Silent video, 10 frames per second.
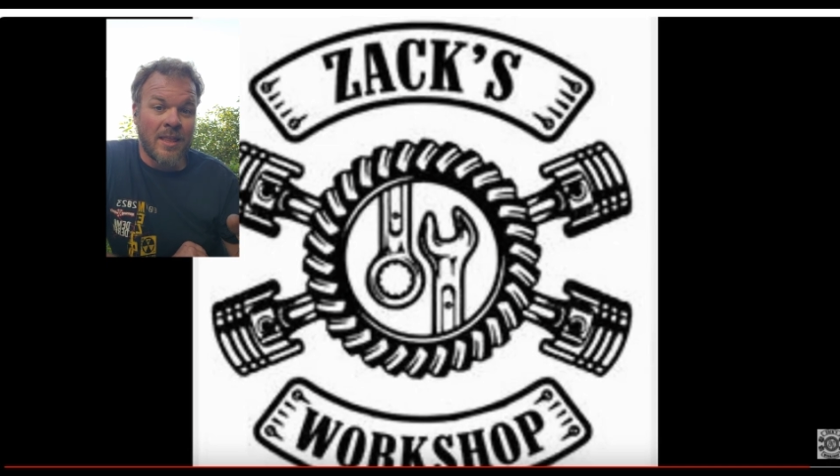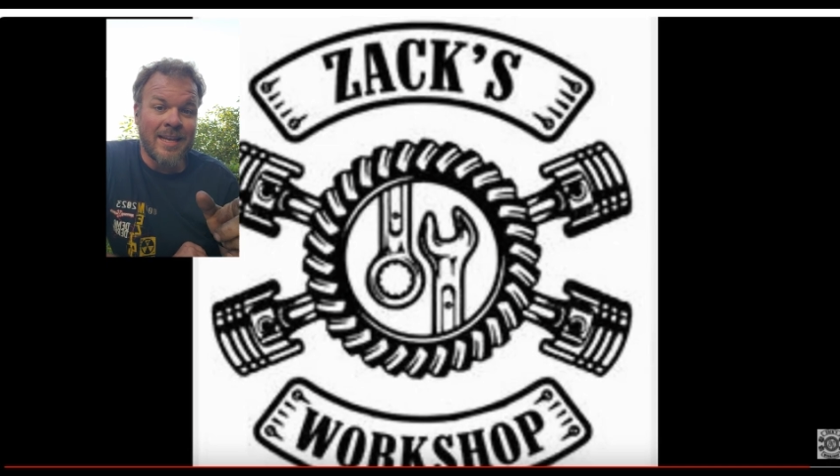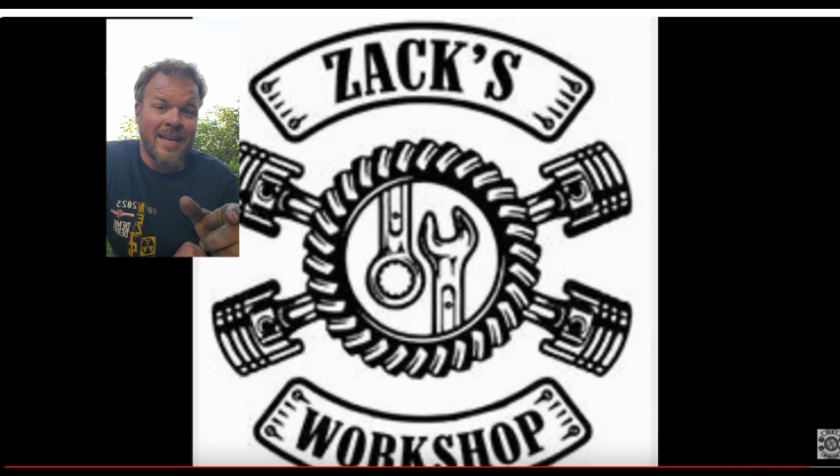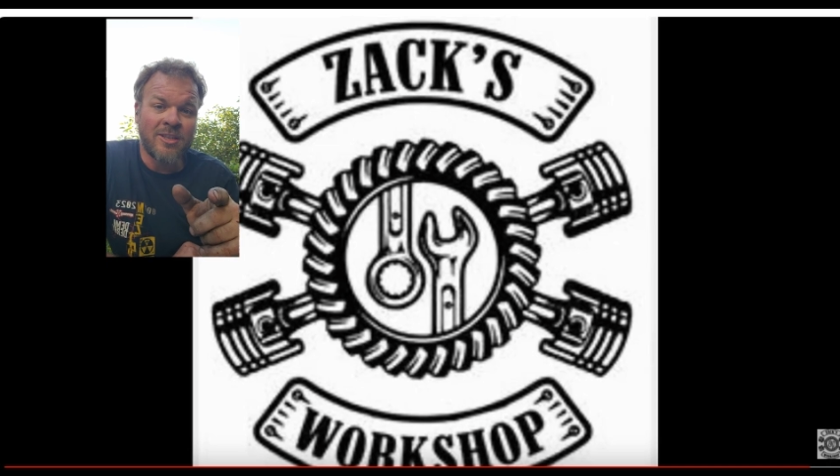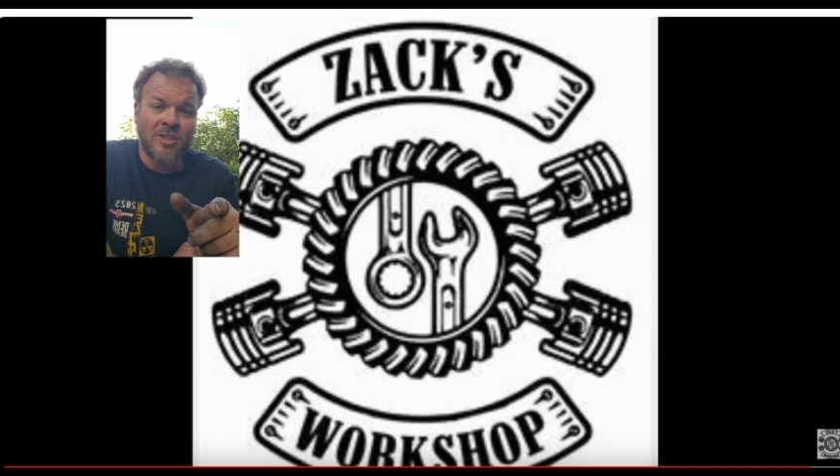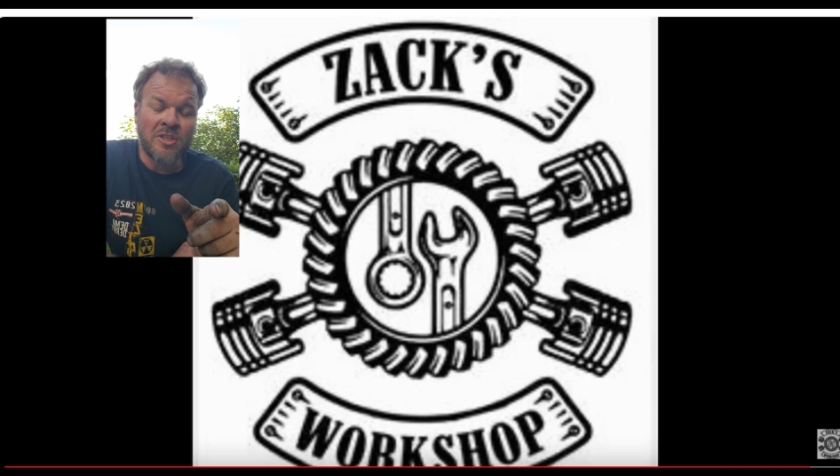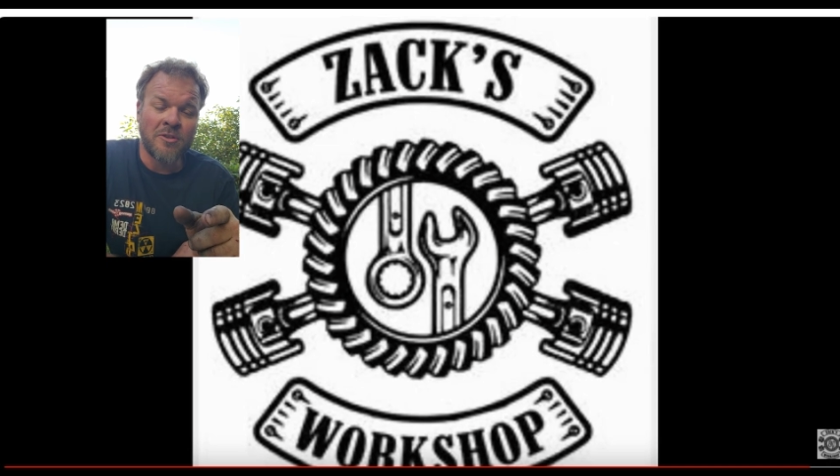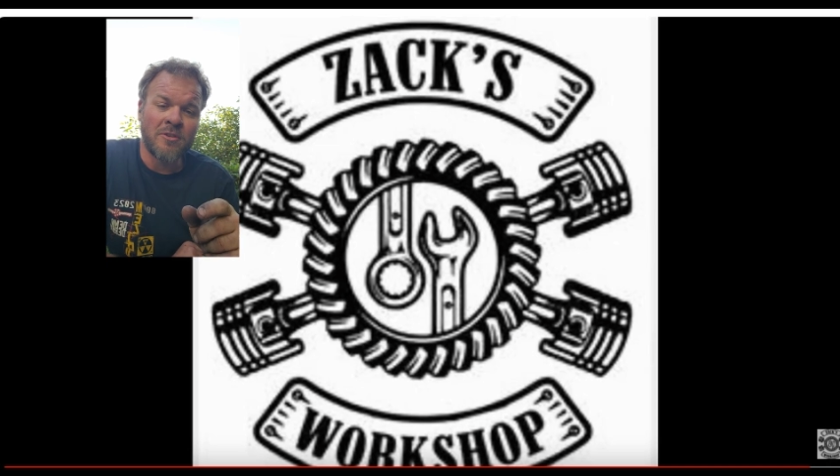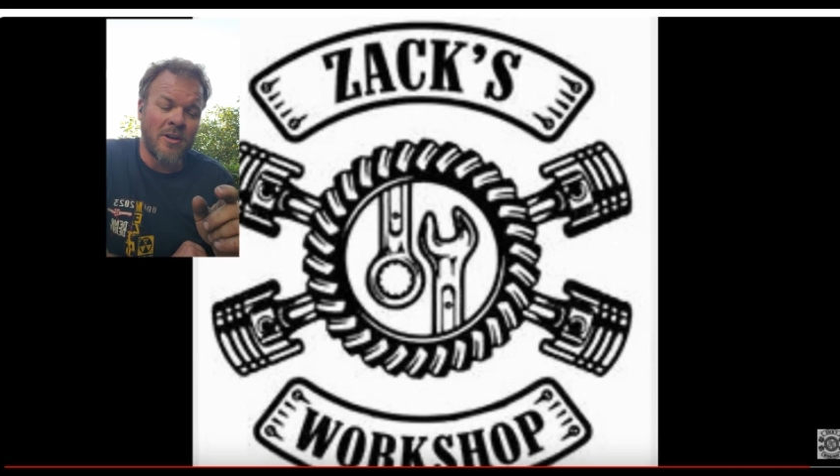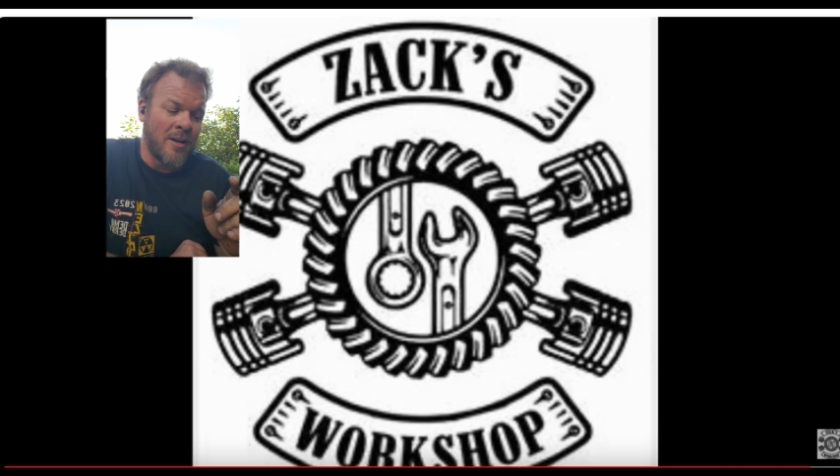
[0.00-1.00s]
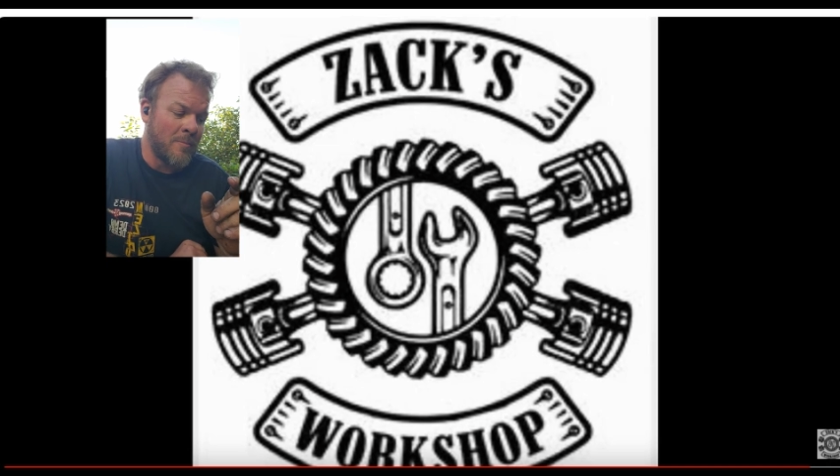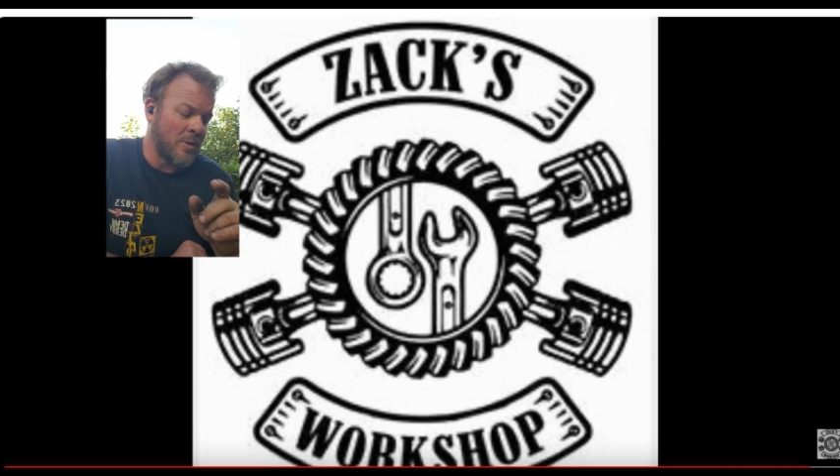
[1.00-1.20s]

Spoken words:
thing actually turned on,